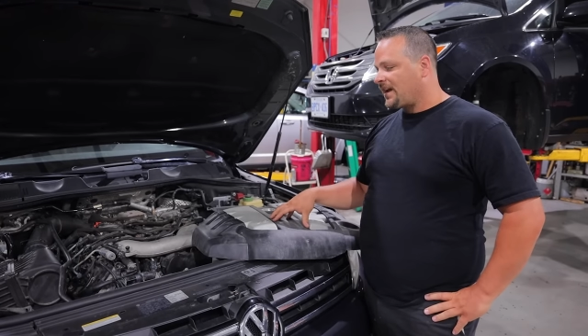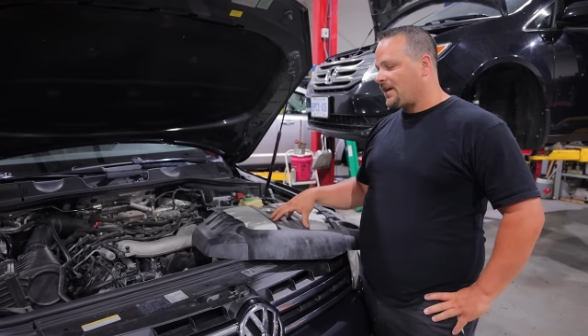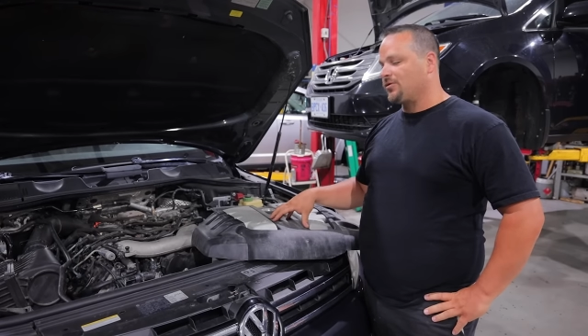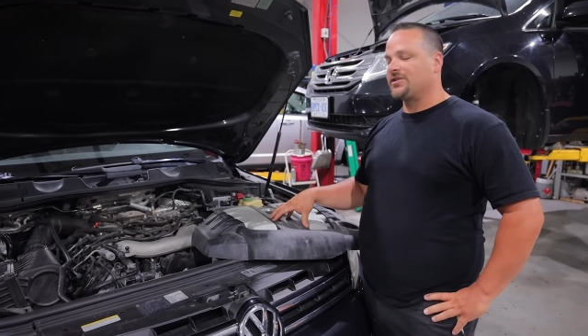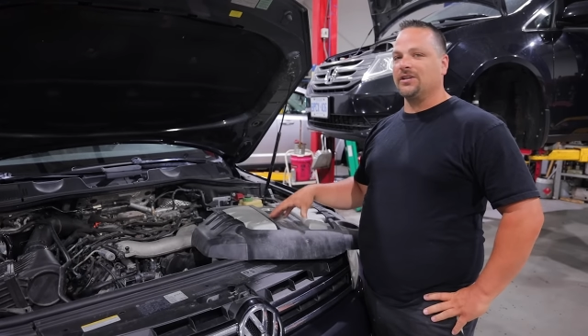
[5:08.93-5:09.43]

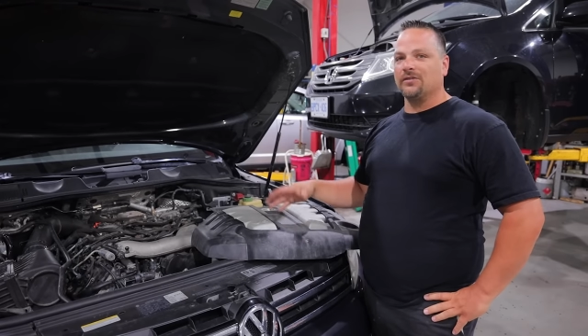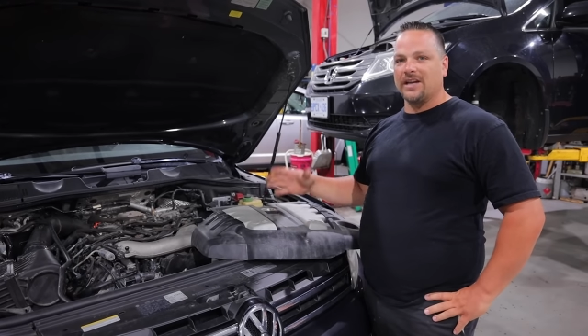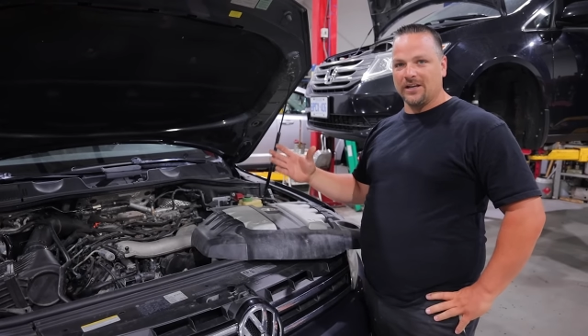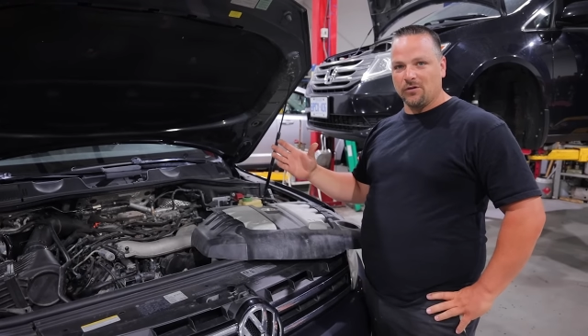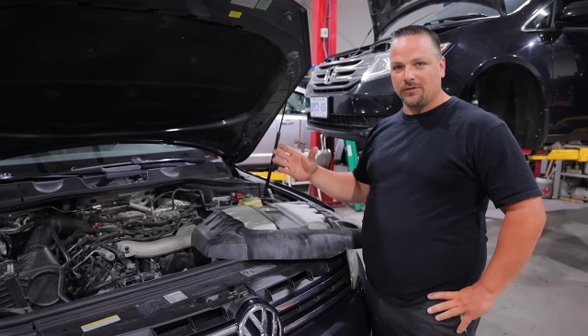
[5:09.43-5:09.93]
and we're still
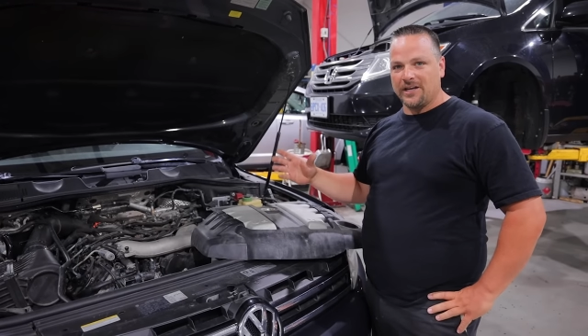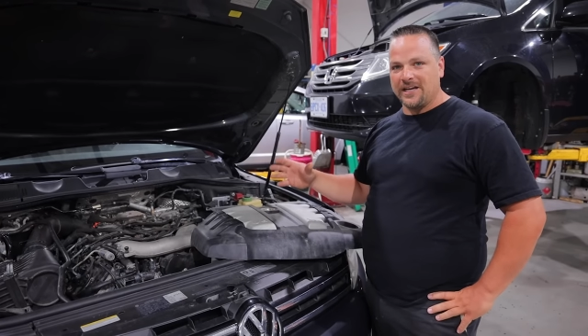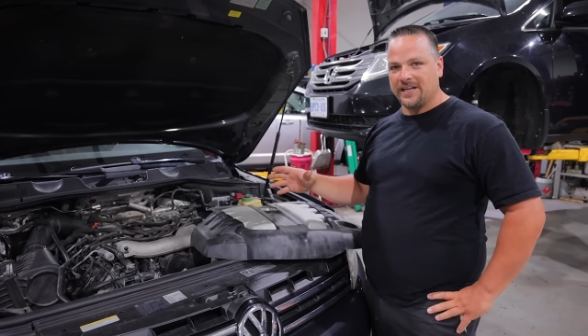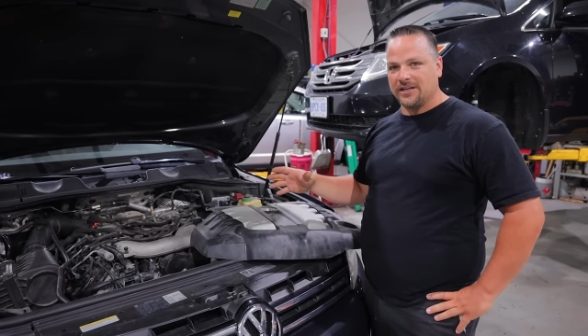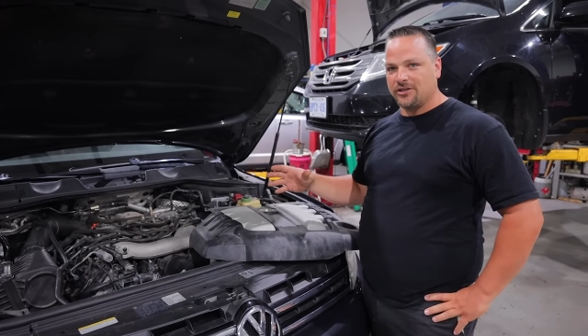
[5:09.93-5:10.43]
getting
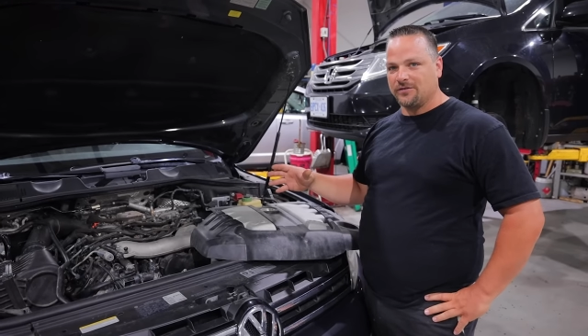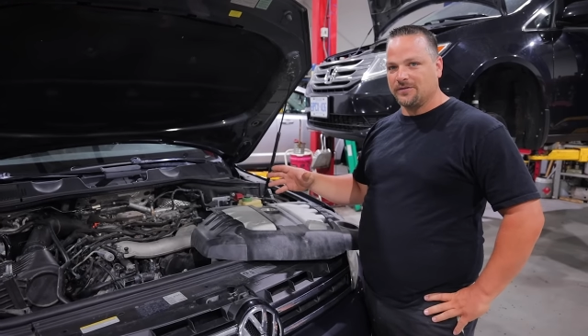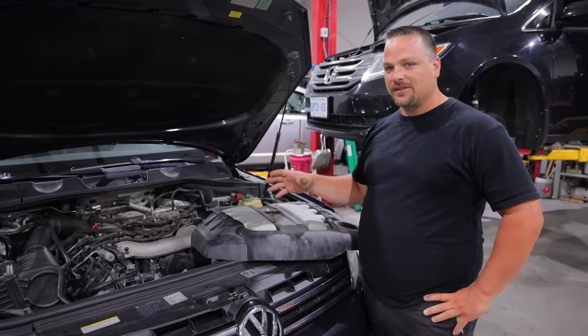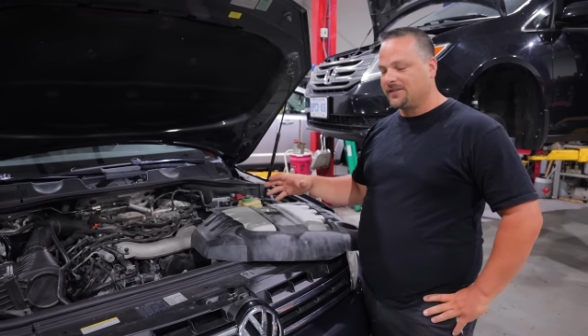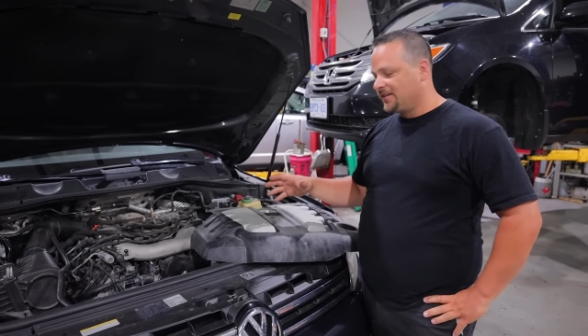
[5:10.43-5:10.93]
overheating
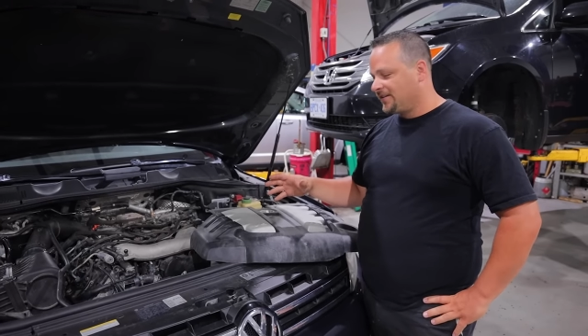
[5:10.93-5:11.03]
issues.